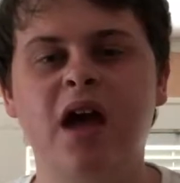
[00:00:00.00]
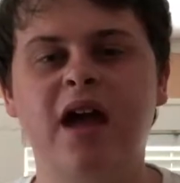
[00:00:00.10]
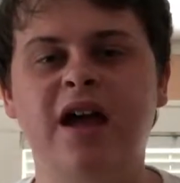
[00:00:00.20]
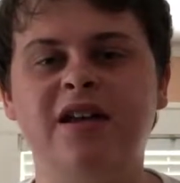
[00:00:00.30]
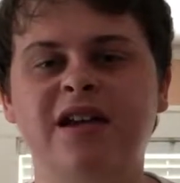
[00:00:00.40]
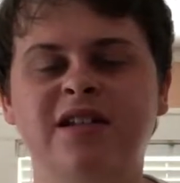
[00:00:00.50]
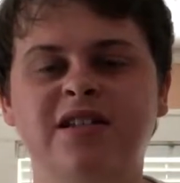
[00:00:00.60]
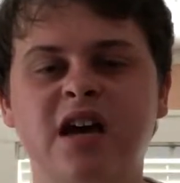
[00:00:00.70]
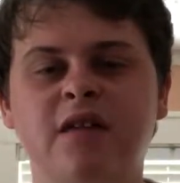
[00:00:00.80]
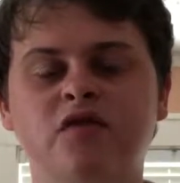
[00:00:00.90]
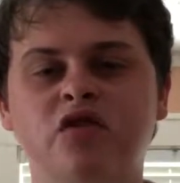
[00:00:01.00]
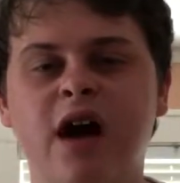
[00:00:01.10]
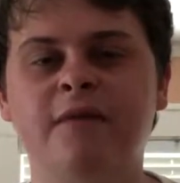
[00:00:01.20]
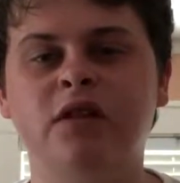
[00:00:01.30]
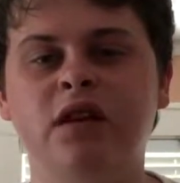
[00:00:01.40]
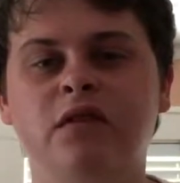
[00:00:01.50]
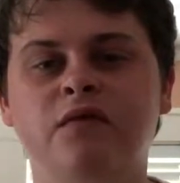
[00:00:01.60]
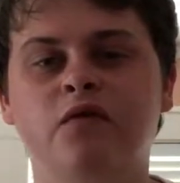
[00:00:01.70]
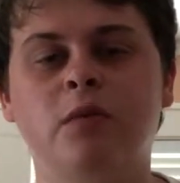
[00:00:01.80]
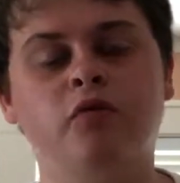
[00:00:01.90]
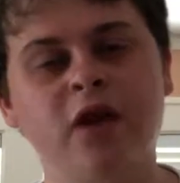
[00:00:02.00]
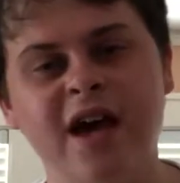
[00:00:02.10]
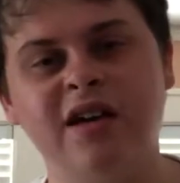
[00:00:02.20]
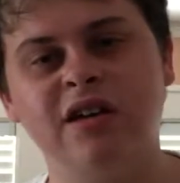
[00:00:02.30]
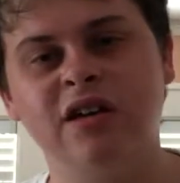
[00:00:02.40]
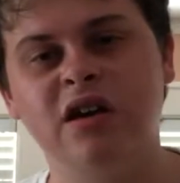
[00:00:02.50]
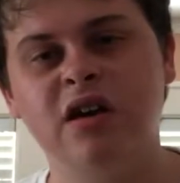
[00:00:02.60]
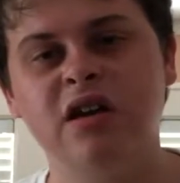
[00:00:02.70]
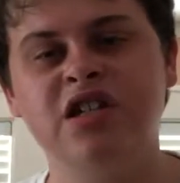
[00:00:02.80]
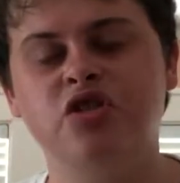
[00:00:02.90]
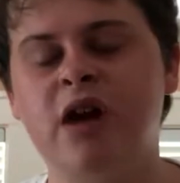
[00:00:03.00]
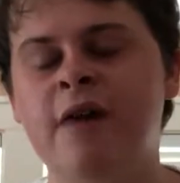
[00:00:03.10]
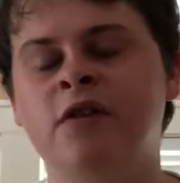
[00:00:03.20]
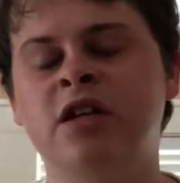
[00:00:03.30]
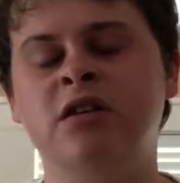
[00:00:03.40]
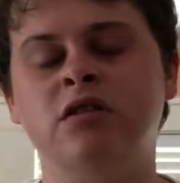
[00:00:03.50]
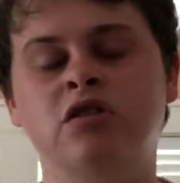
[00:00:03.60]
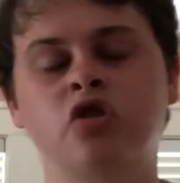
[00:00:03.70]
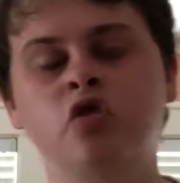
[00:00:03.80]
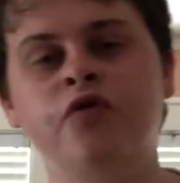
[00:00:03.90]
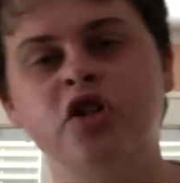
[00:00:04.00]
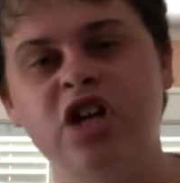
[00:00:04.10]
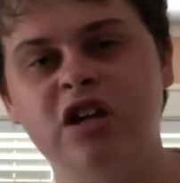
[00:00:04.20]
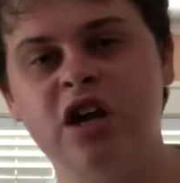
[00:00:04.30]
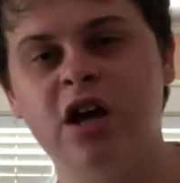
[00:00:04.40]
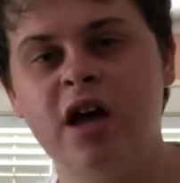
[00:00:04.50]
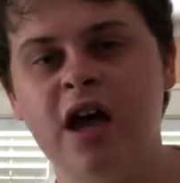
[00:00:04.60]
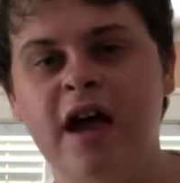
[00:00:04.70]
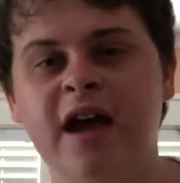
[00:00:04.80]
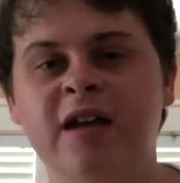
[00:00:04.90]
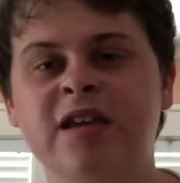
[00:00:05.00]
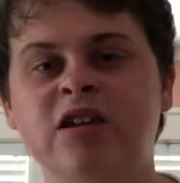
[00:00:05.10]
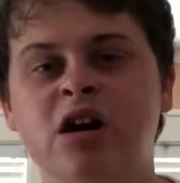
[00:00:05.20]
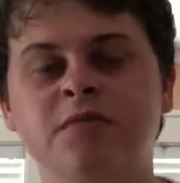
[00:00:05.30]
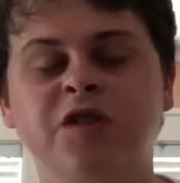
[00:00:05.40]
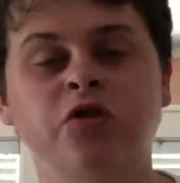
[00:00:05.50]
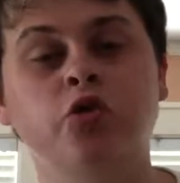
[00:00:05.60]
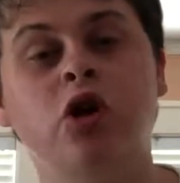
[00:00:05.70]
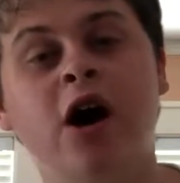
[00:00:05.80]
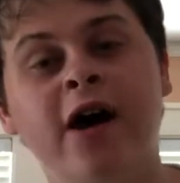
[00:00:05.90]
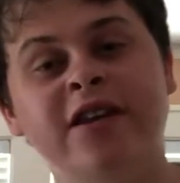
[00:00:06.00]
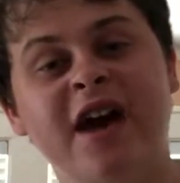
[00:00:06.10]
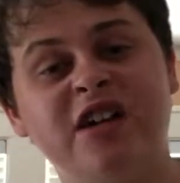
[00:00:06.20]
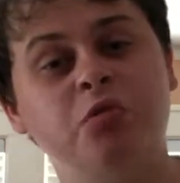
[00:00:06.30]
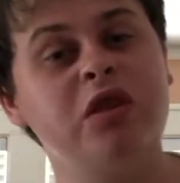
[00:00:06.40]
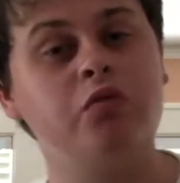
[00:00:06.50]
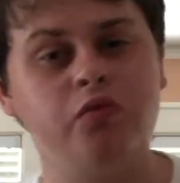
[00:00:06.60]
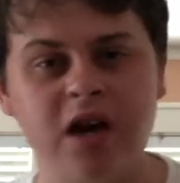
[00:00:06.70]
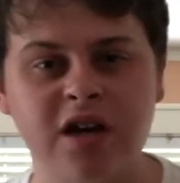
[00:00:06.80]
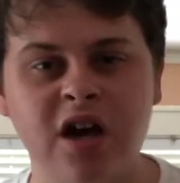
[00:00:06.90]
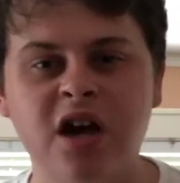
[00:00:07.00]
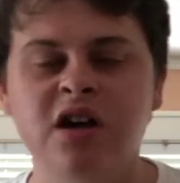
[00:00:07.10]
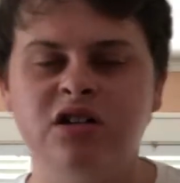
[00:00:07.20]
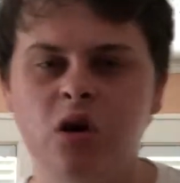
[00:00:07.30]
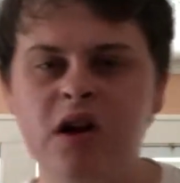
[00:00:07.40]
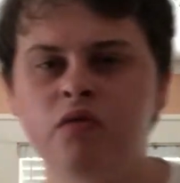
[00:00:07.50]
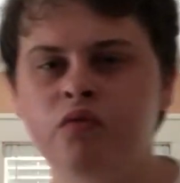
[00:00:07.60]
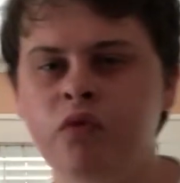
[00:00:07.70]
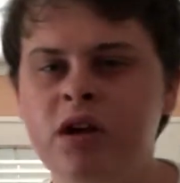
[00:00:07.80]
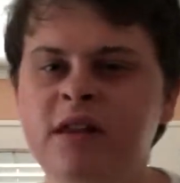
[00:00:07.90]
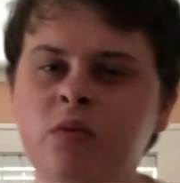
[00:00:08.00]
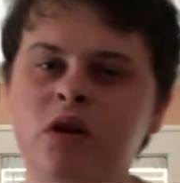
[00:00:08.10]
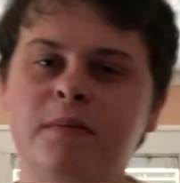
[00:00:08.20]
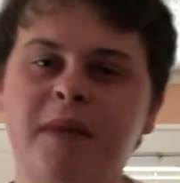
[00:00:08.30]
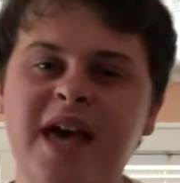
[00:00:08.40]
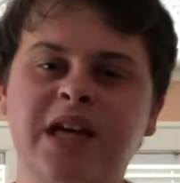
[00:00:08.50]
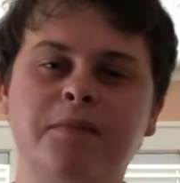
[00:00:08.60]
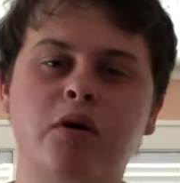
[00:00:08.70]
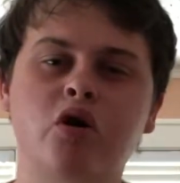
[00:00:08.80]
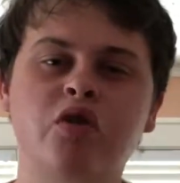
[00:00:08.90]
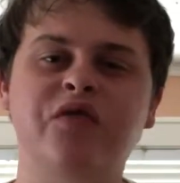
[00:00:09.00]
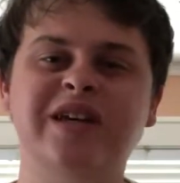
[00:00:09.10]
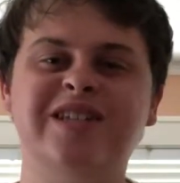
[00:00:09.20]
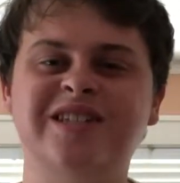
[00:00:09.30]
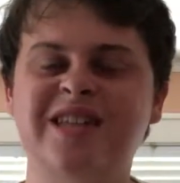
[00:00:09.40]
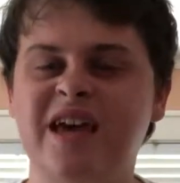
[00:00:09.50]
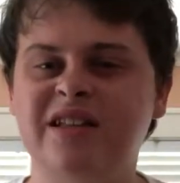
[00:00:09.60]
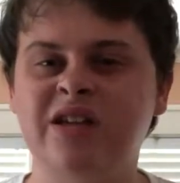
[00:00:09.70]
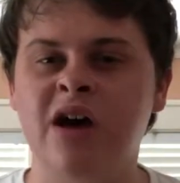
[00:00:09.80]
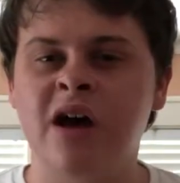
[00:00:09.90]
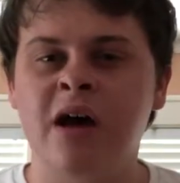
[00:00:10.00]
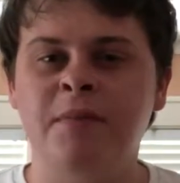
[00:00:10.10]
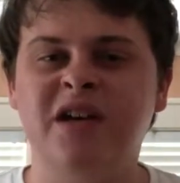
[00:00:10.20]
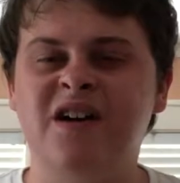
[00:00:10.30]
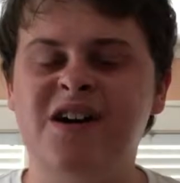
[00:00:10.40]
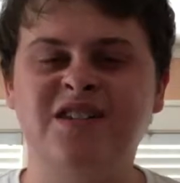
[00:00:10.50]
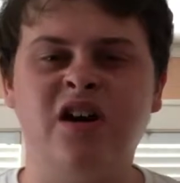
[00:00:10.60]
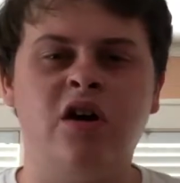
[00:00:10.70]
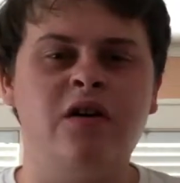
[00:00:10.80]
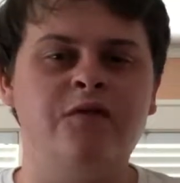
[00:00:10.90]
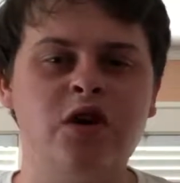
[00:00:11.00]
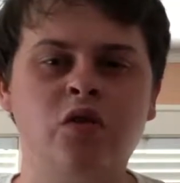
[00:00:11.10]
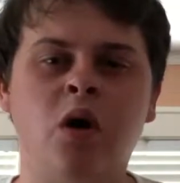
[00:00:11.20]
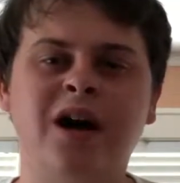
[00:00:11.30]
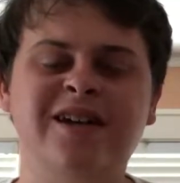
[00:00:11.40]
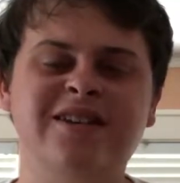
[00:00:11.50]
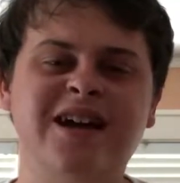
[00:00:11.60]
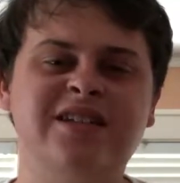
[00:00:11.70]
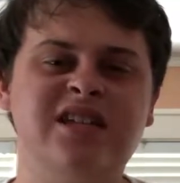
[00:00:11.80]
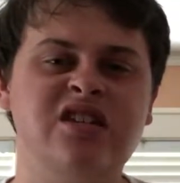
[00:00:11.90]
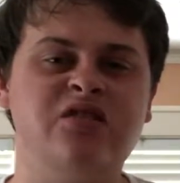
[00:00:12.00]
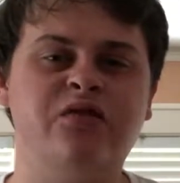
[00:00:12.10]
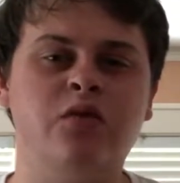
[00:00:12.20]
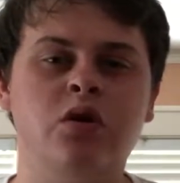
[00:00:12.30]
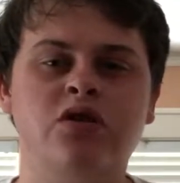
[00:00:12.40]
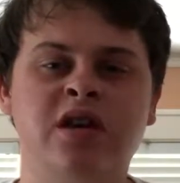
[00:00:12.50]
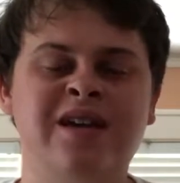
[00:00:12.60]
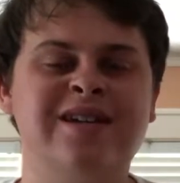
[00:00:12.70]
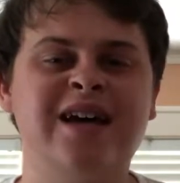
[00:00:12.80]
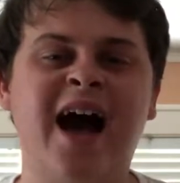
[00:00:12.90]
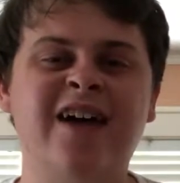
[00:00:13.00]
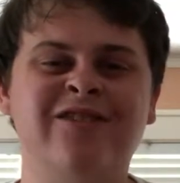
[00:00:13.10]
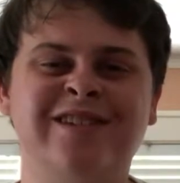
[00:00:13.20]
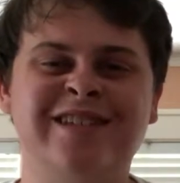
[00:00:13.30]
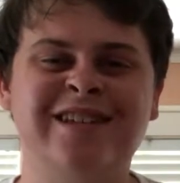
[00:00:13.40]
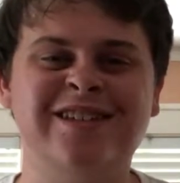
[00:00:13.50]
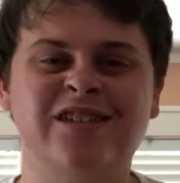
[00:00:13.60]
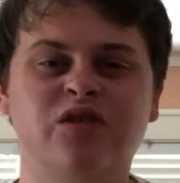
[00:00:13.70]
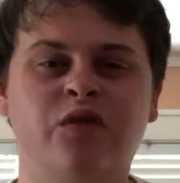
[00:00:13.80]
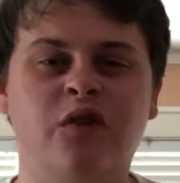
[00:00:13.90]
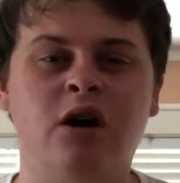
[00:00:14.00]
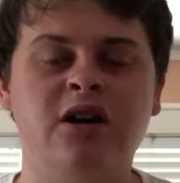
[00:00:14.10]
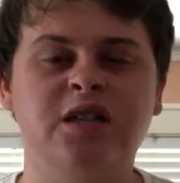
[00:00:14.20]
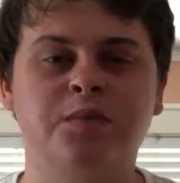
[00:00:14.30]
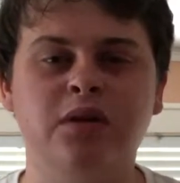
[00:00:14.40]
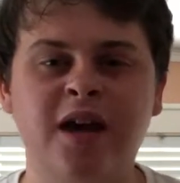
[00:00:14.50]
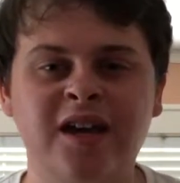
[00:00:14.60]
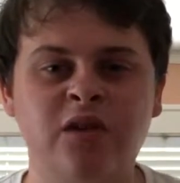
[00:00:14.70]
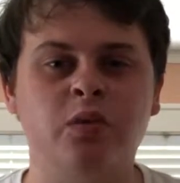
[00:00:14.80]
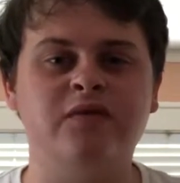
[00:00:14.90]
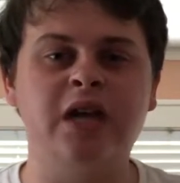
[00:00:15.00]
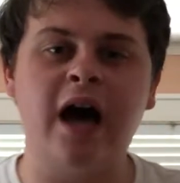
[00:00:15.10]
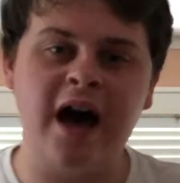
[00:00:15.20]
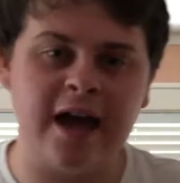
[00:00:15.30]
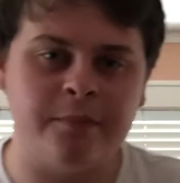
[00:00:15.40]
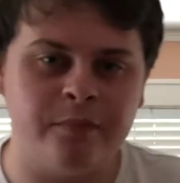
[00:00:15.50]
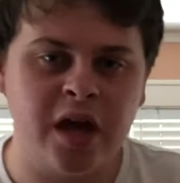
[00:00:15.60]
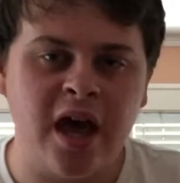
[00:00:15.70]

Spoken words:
and instead of traveling from Rick, he's traveling to Virginia, and he comes into contact with Rick. So it really would make perfect sense, because Fear the Walking Dead Season 4, the entire season so far, is playing with time.